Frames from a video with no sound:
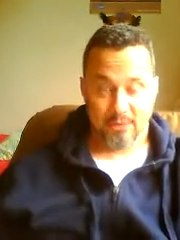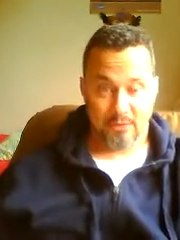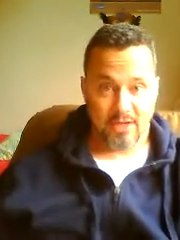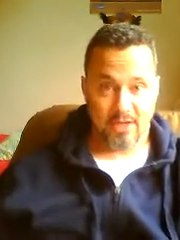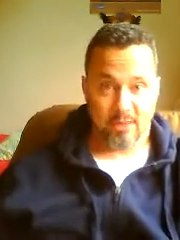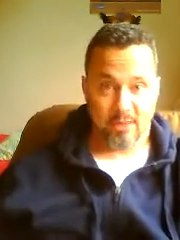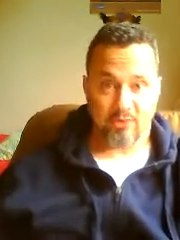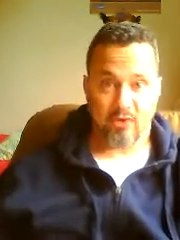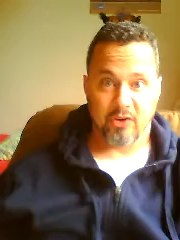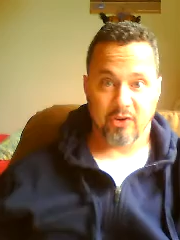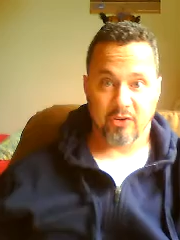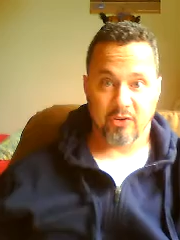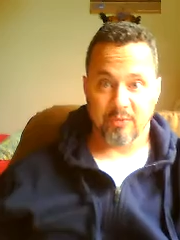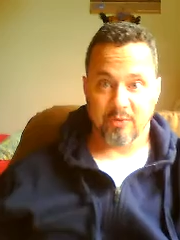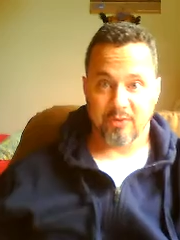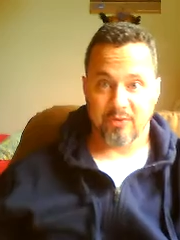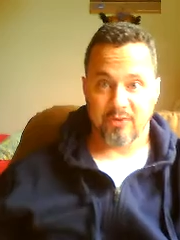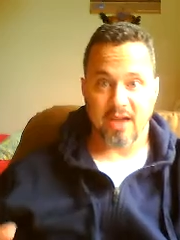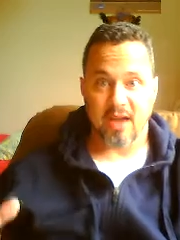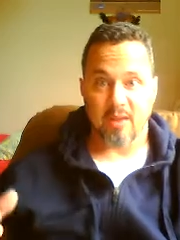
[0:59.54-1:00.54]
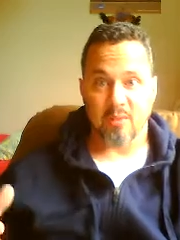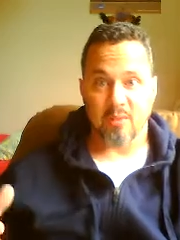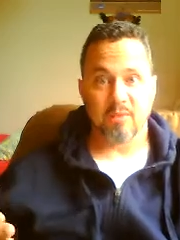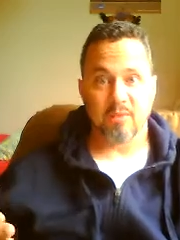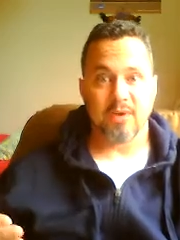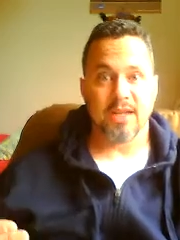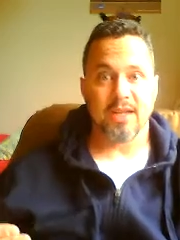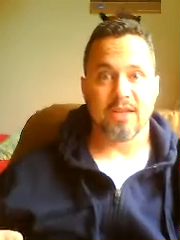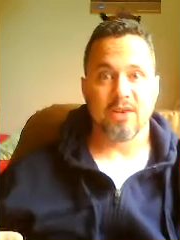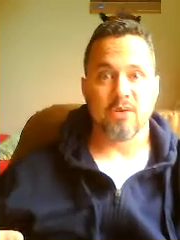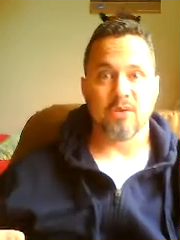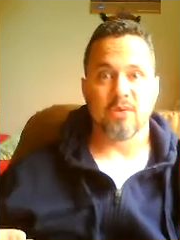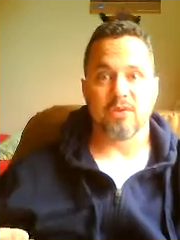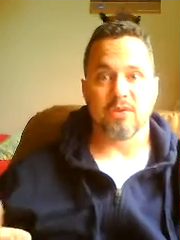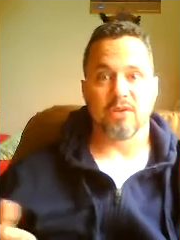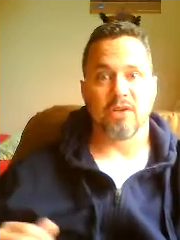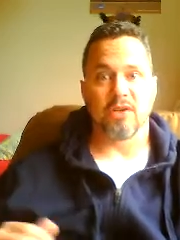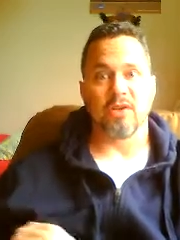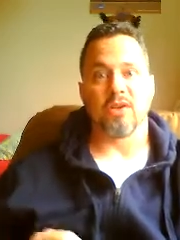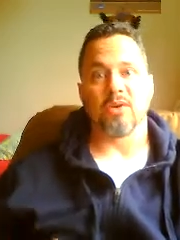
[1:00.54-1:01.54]
When it comes Christmas time, we read Luke
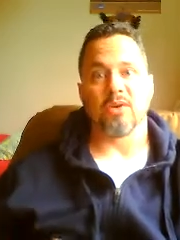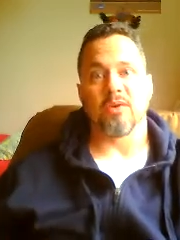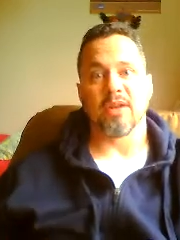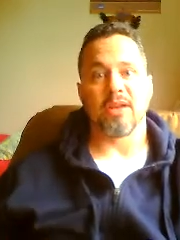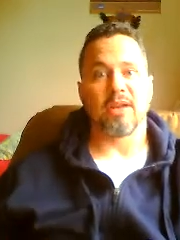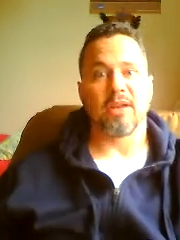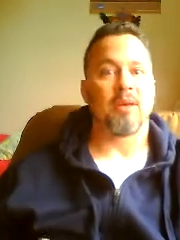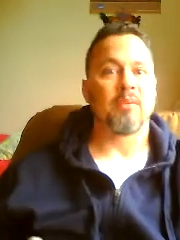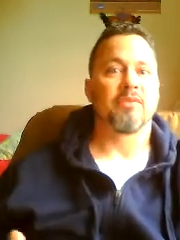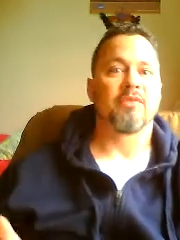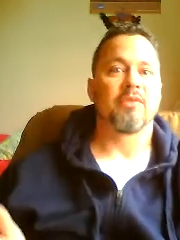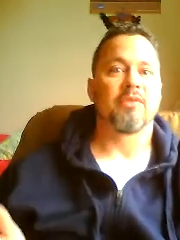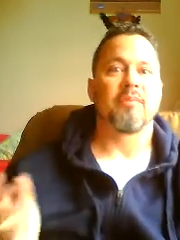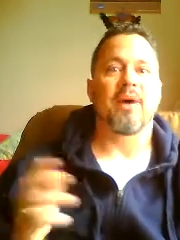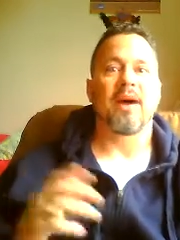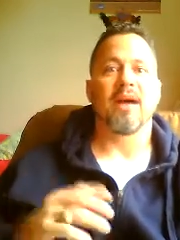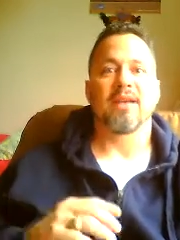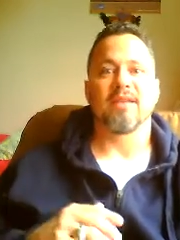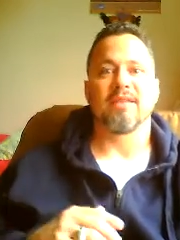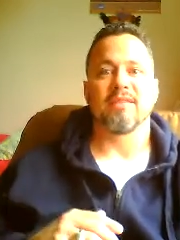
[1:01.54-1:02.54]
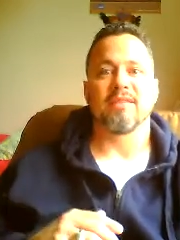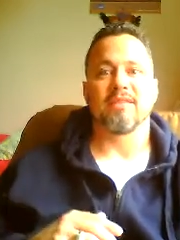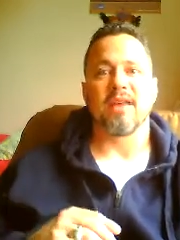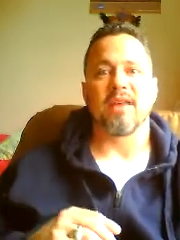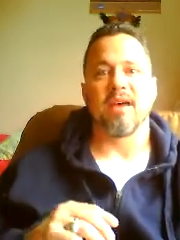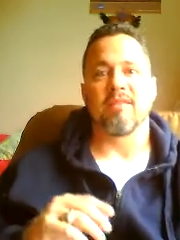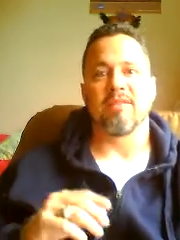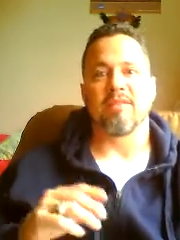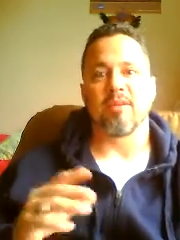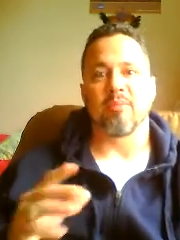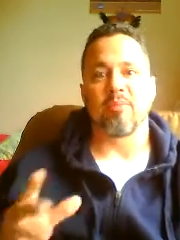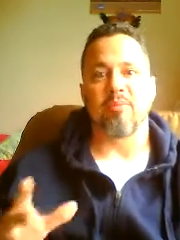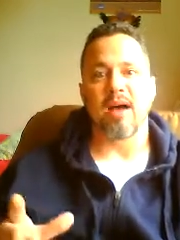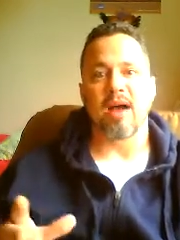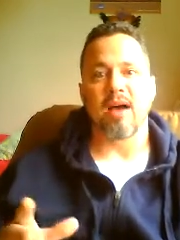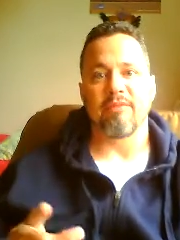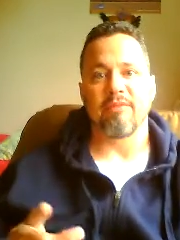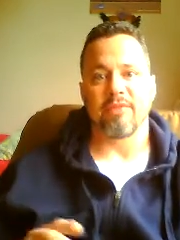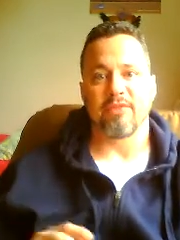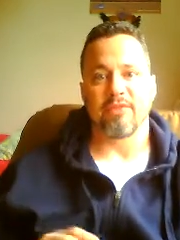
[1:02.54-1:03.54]
2, and it comes from Micah 7, a
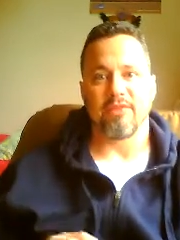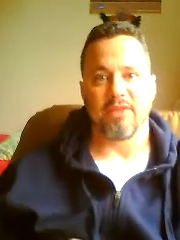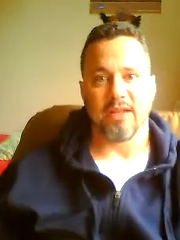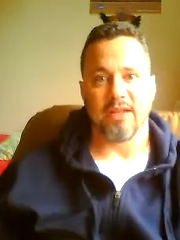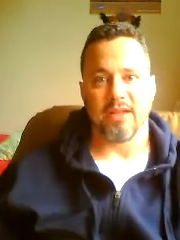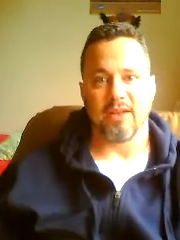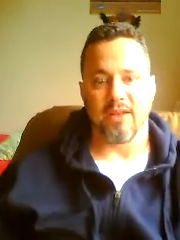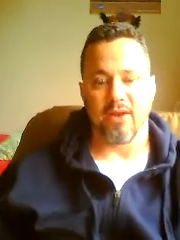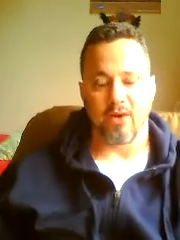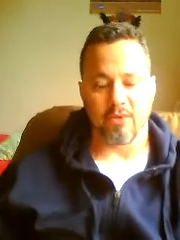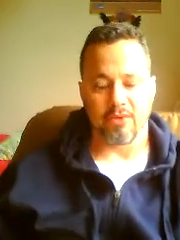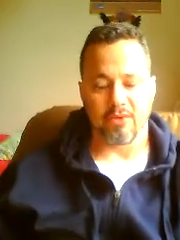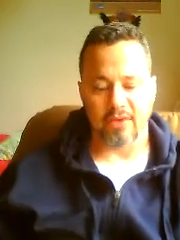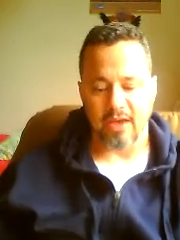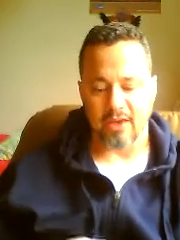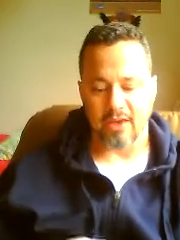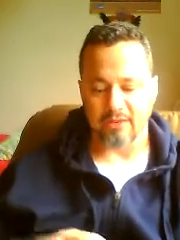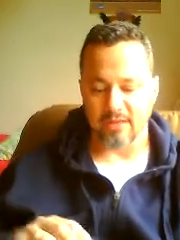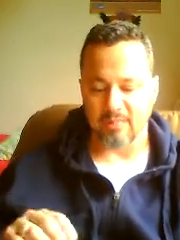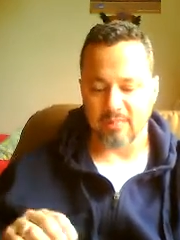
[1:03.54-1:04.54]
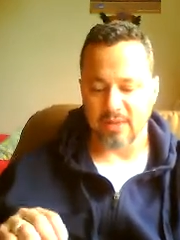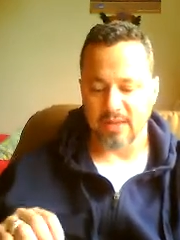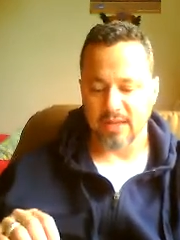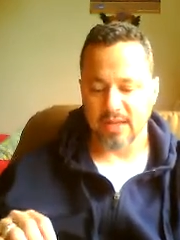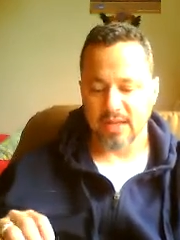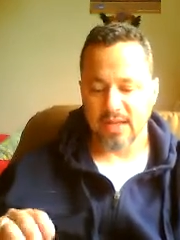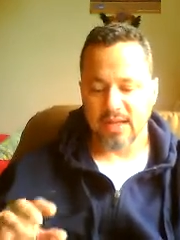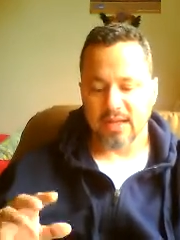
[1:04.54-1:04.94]
prophecy in the Old Testament.